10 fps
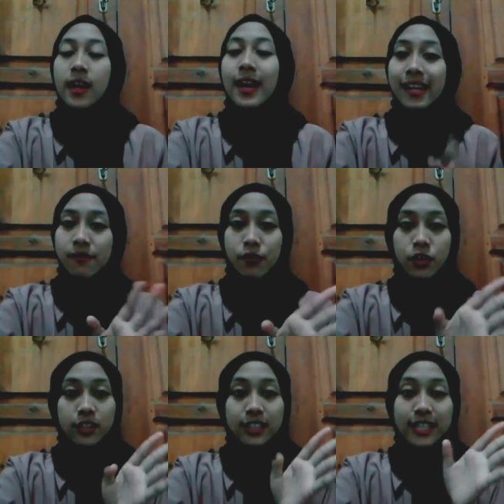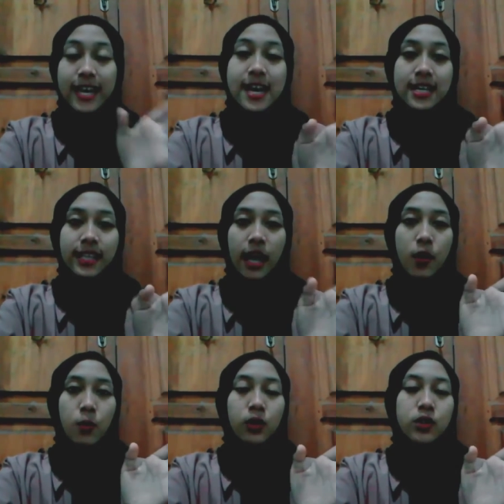And for the next,
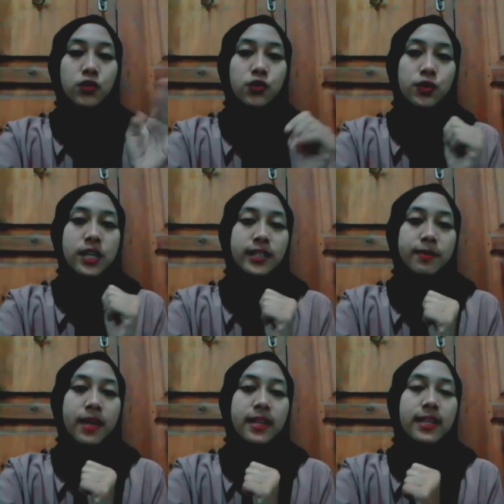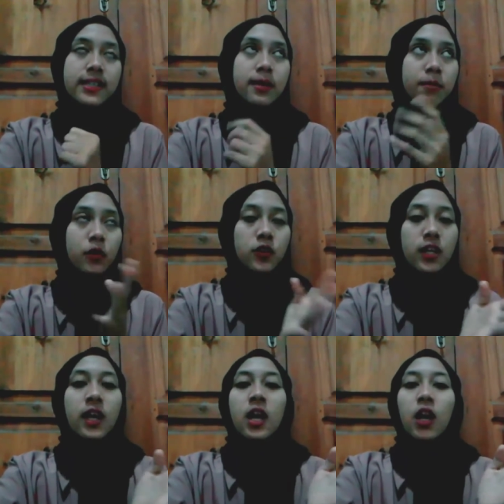I want to explain that is about the